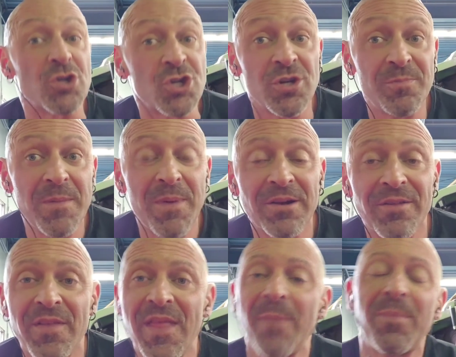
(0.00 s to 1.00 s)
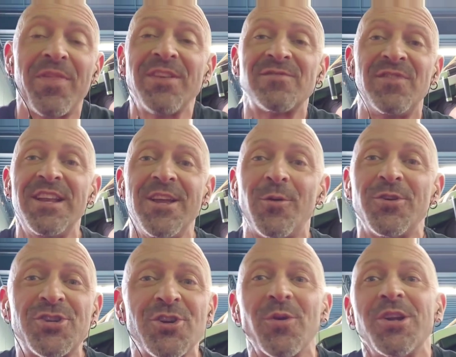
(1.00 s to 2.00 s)
You should be better than that, but this video
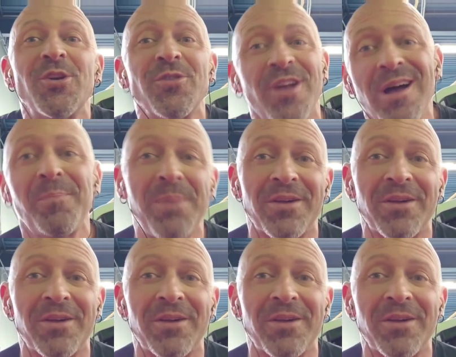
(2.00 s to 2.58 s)
is showing you're not